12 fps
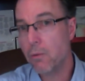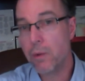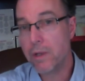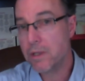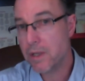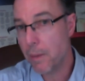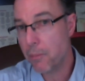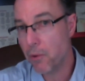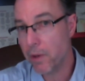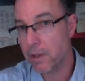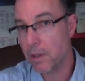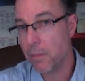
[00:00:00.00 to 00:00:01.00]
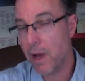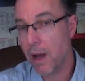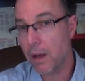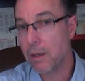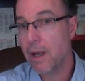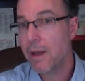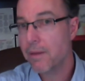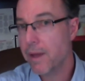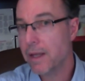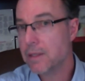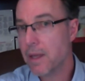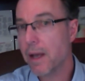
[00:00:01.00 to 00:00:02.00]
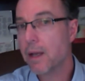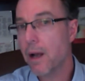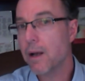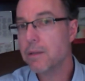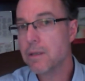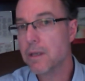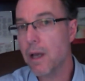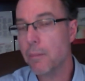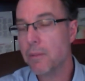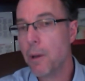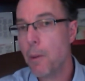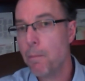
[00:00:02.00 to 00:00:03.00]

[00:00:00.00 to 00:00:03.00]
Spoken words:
We separate them out. That's that concept.